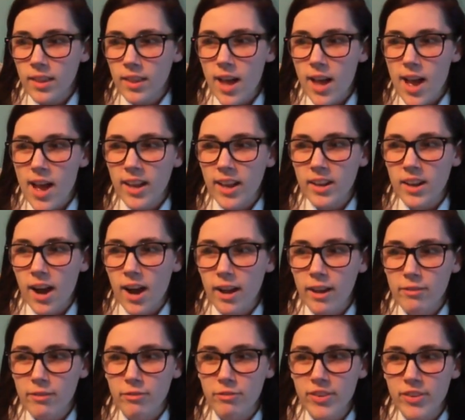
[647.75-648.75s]
that
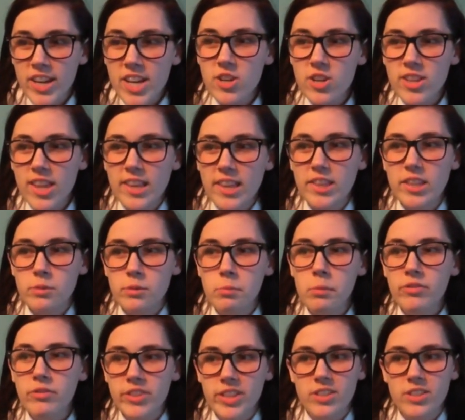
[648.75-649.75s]
I fear that this
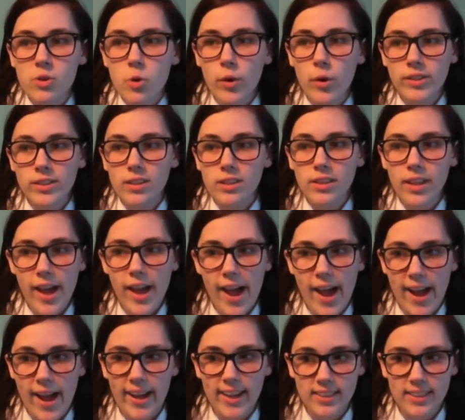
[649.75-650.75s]
movie is going to
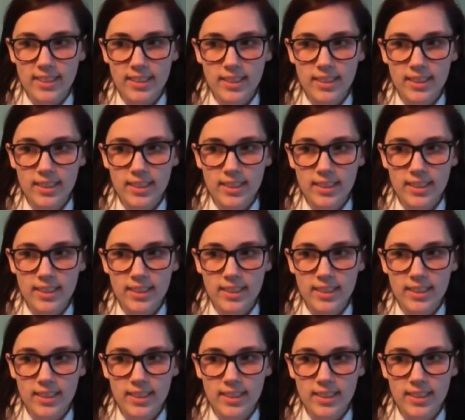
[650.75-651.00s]
lack